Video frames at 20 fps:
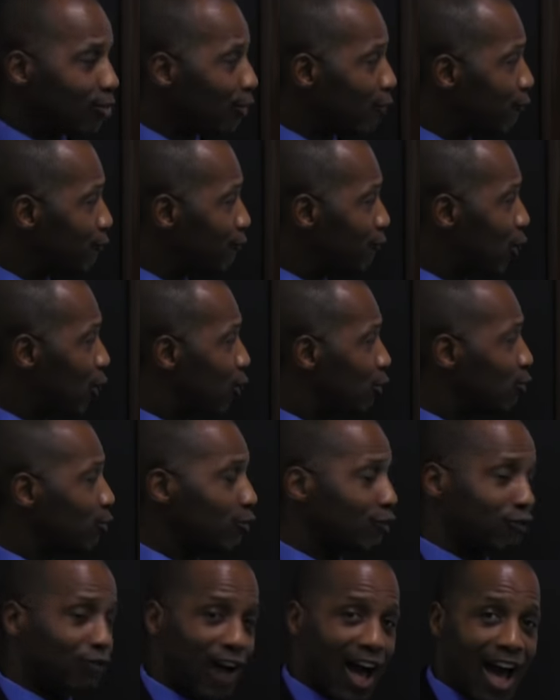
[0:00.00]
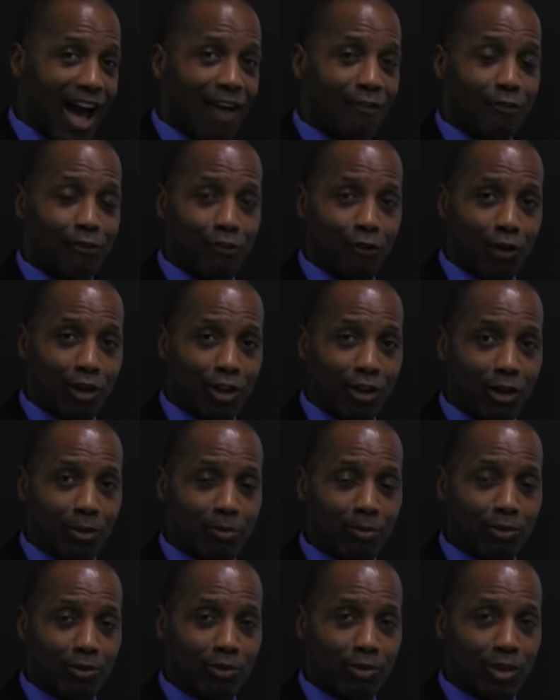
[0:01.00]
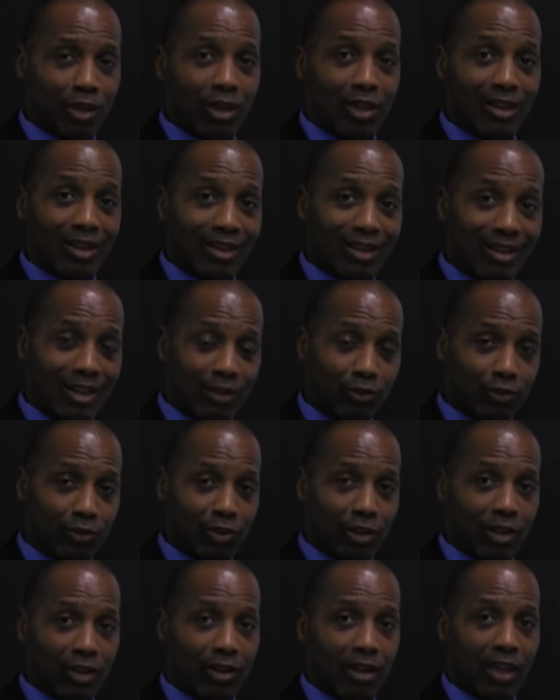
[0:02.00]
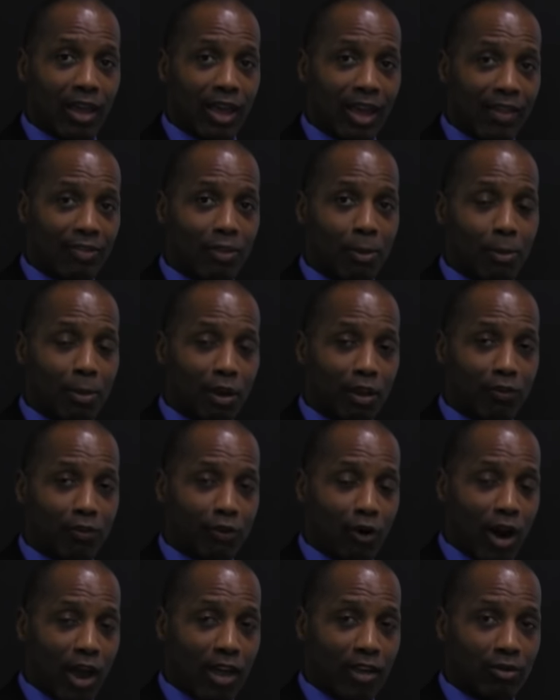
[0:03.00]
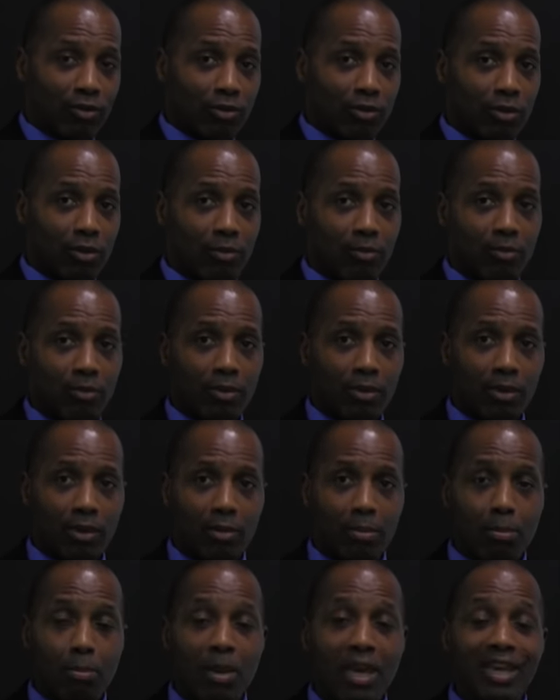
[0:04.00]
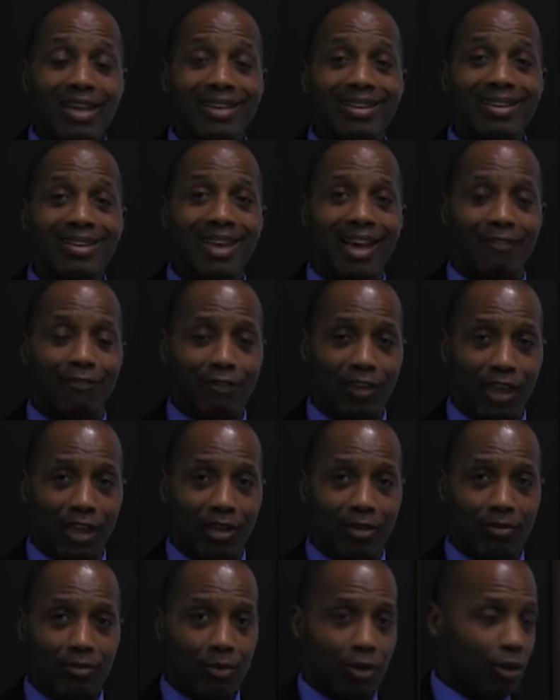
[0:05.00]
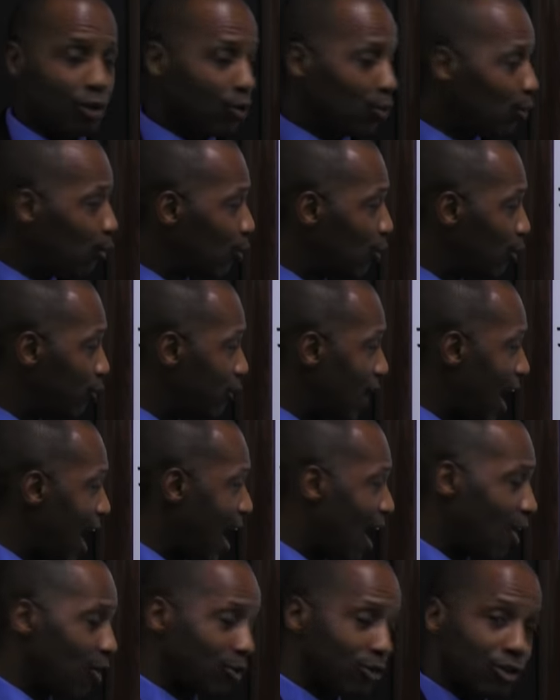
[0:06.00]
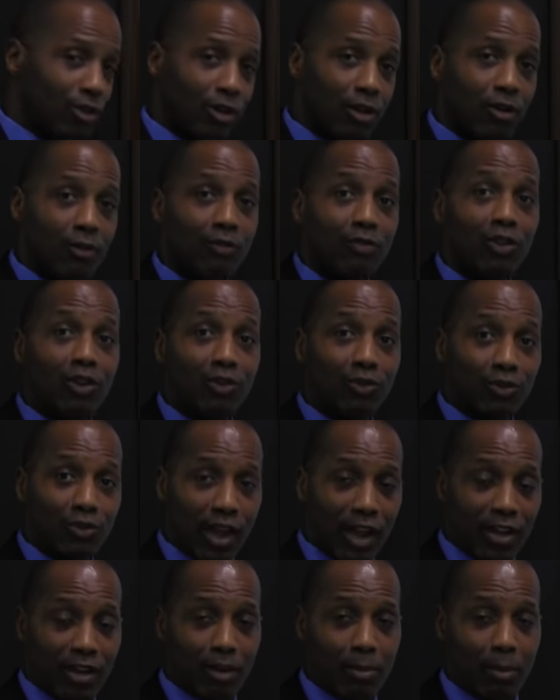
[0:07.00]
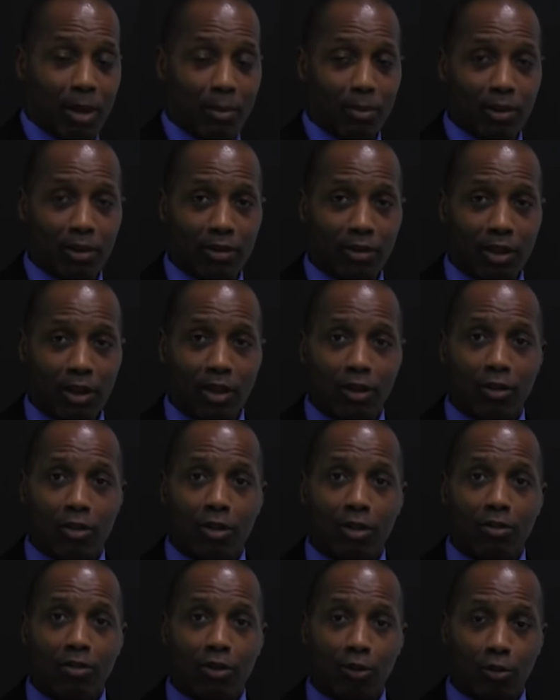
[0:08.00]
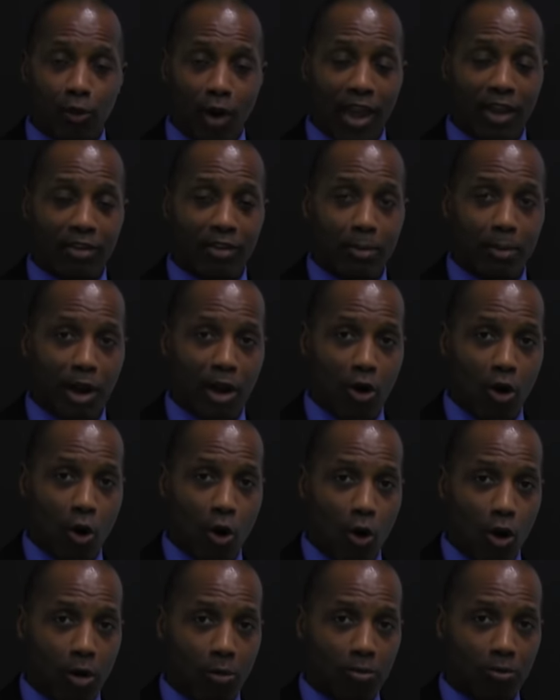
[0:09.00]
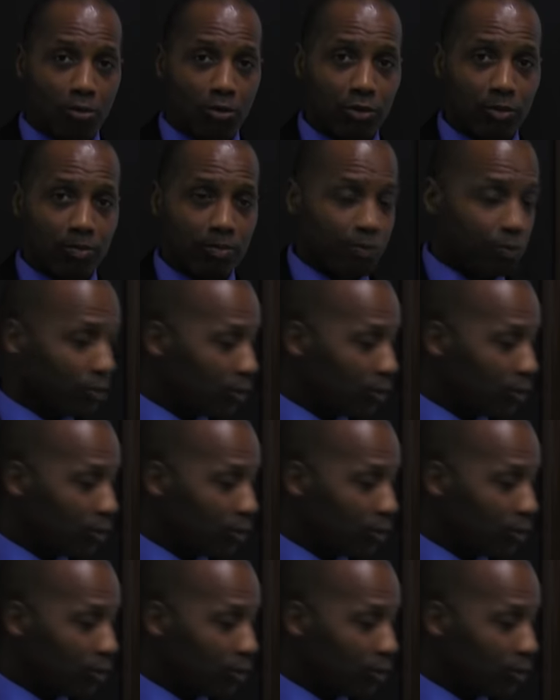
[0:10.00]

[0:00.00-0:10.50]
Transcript: the first five freedoms listed in the Bill of Rights mean nothing without the Second Amendment, the right to bear arms.